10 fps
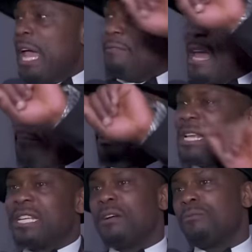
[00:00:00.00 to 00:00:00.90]
If that
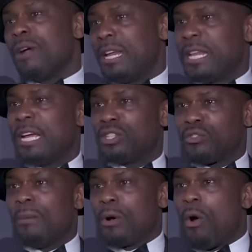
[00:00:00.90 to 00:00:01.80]
president right there,
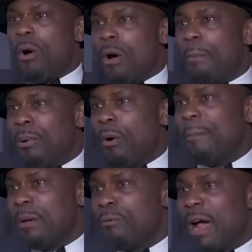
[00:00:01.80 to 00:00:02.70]
Trump, call
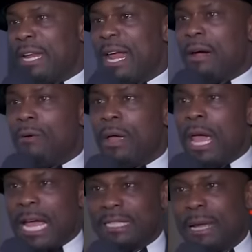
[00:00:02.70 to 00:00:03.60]
upon me right now
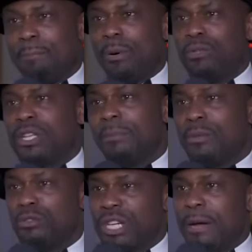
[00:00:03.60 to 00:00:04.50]
and say, boost
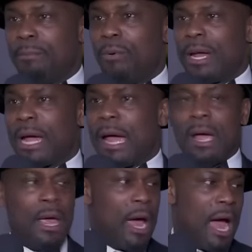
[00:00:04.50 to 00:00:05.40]
up Eugene
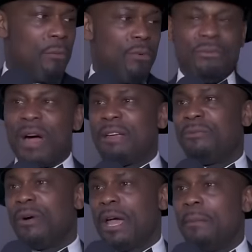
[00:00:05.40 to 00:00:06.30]
Boycott, I will fight
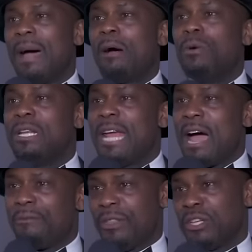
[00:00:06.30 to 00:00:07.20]
for him. I will
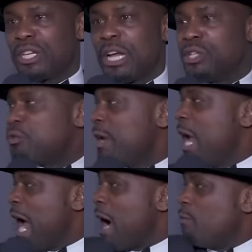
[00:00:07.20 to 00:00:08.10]
die for this country.
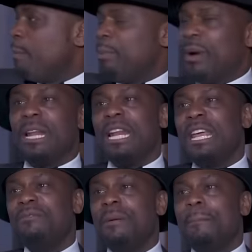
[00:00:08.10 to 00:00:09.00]
I will put
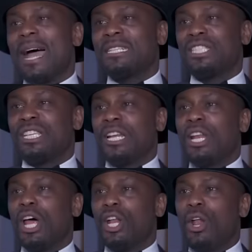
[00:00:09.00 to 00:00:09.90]
leaving my son
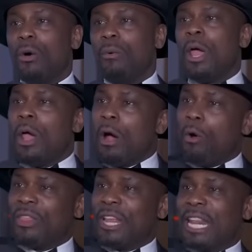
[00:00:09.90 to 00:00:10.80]
alone
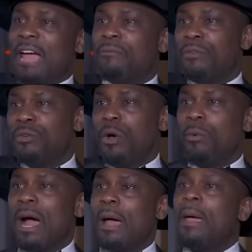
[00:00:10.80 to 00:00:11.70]
on the line. You know
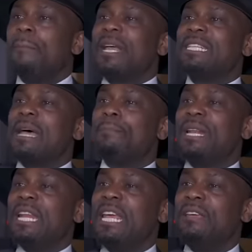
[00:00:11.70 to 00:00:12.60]
why? Because I
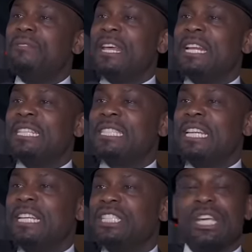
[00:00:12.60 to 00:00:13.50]
believe in his
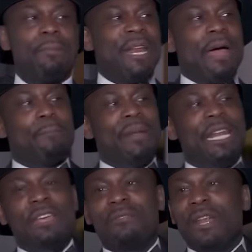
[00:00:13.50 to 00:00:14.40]
leadership and I
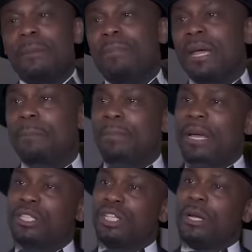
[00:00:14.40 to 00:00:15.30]
believe in the bigger
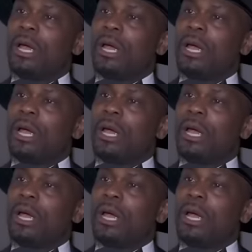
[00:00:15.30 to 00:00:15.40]
picture.